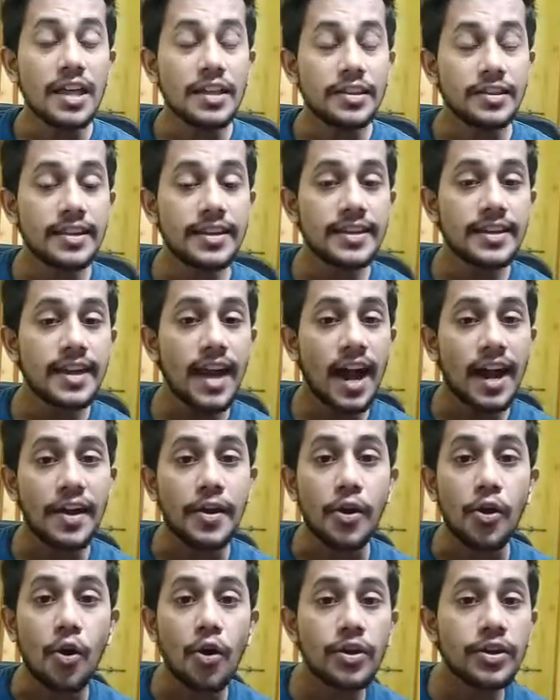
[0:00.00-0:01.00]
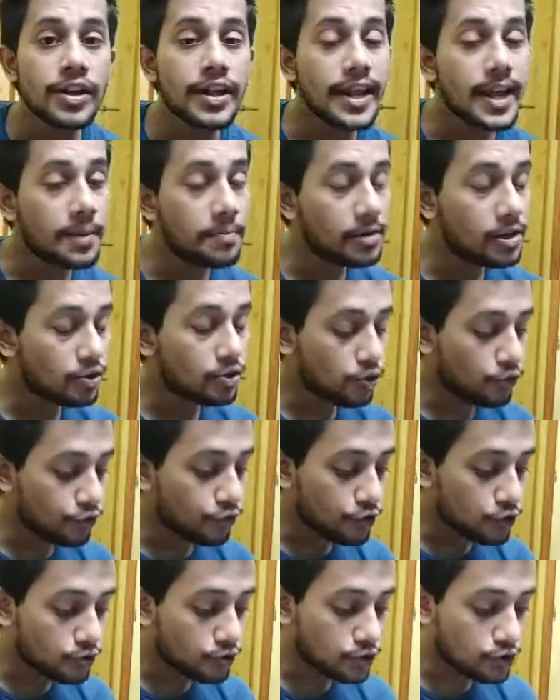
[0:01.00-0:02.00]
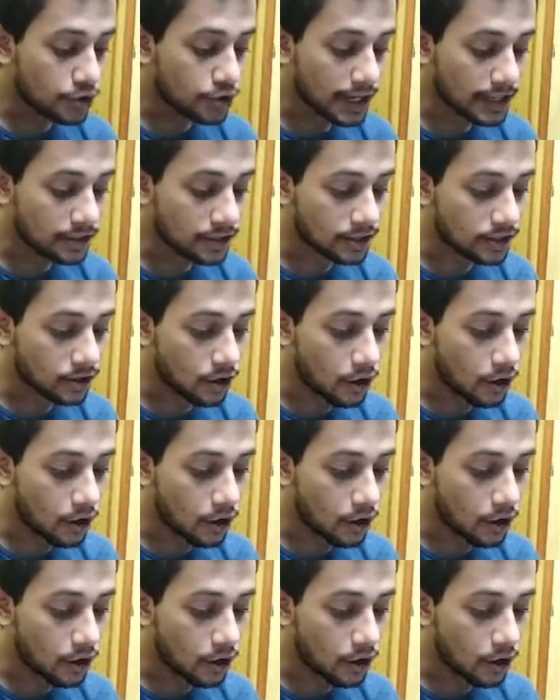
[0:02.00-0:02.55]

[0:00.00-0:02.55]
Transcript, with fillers: they are not able to fuse together,